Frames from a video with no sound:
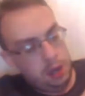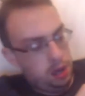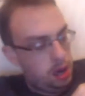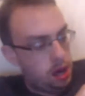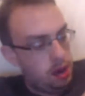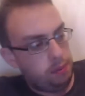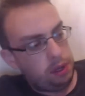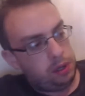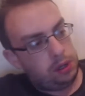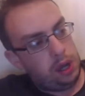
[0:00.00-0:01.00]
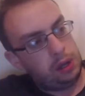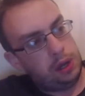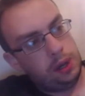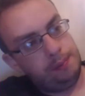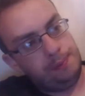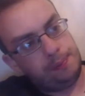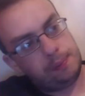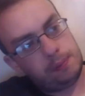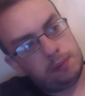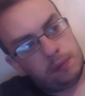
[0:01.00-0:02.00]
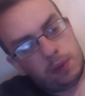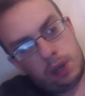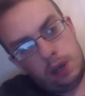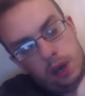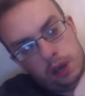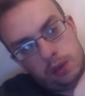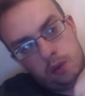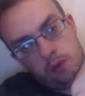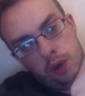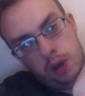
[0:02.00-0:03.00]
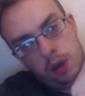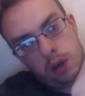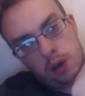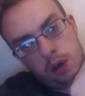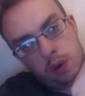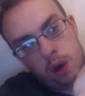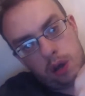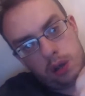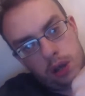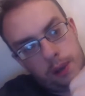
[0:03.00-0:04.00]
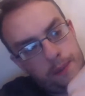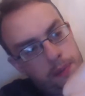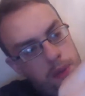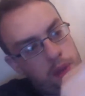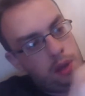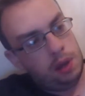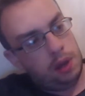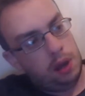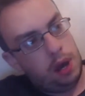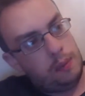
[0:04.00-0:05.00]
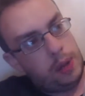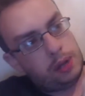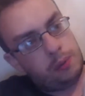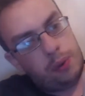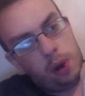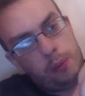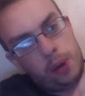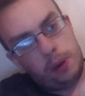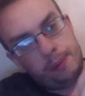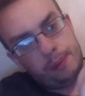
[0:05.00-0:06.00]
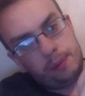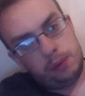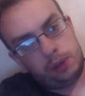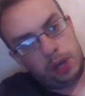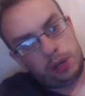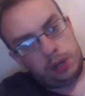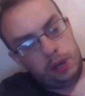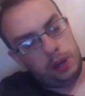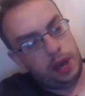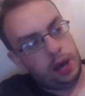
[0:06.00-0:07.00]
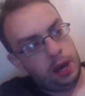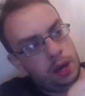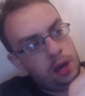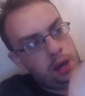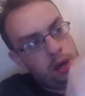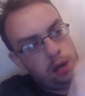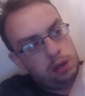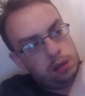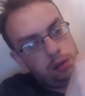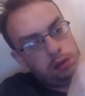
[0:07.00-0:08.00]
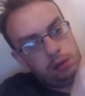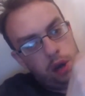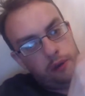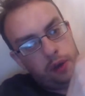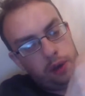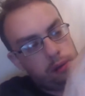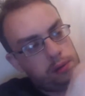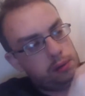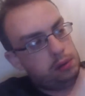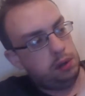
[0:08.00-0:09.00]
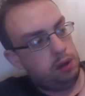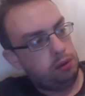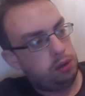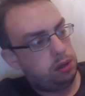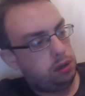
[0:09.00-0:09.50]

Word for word: Um, the stitching is really good quality. Um, that's proper stitching there. Nothing loose.